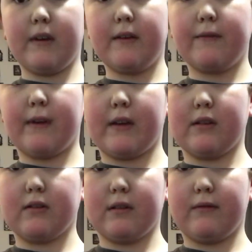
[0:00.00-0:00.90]

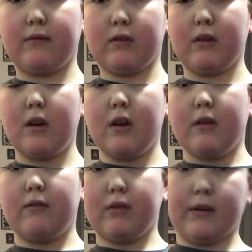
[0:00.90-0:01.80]
fingers
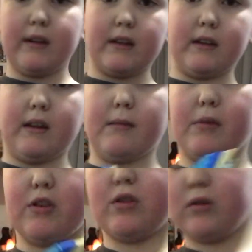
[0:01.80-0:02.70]
through it, and then put